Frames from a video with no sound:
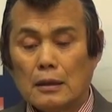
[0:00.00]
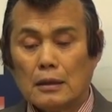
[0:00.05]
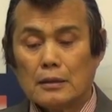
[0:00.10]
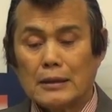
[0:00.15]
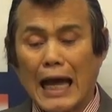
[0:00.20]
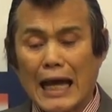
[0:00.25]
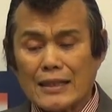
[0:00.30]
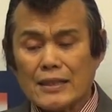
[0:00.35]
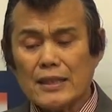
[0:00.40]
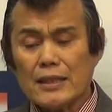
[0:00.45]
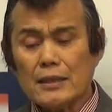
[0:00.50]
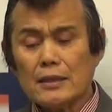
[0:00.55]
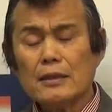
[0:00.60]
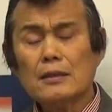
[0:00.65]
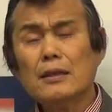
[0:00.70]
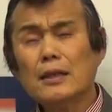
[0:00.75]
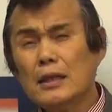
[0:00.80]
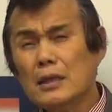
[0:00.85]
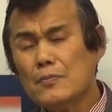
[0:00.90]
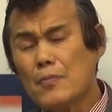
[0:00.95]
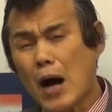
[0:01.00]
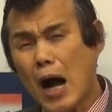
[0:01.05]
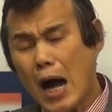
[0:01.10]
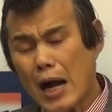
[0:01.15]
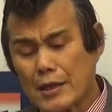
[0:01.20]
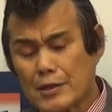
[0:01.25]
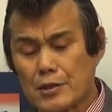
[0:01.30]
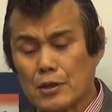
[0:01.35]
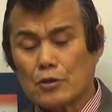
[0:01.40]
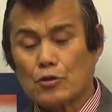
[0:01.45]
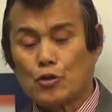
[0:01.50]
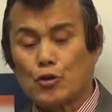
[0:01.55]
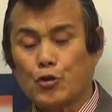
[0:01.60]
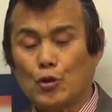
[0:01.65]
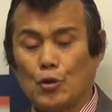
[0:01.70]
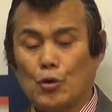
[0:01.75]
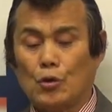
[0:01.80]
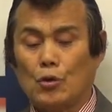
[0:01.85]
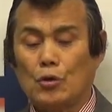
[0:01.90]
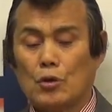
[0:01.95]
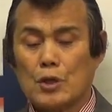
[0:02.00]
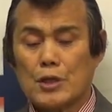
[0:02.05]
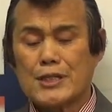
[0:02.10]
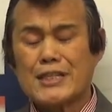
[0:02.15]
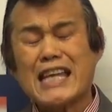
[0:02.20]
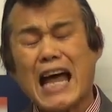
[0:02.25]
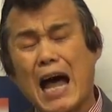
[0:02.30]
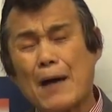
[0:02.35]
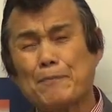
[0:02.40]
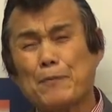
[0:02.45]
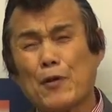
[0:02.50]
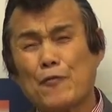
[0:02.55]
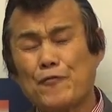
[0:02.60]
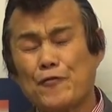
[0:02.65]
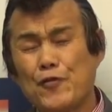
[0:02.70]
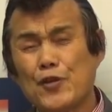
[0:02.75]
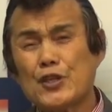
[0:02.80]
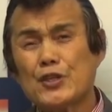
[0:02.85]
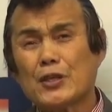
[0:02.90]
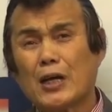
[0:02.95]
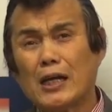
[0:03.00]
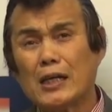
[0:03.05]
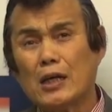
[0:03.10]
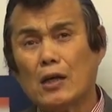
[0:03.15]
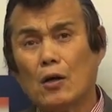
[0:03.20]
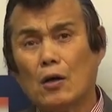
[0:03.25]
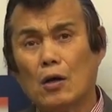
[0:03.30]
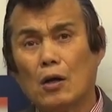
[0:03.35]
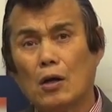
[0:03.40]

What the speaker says: Does he leave us to suffer physically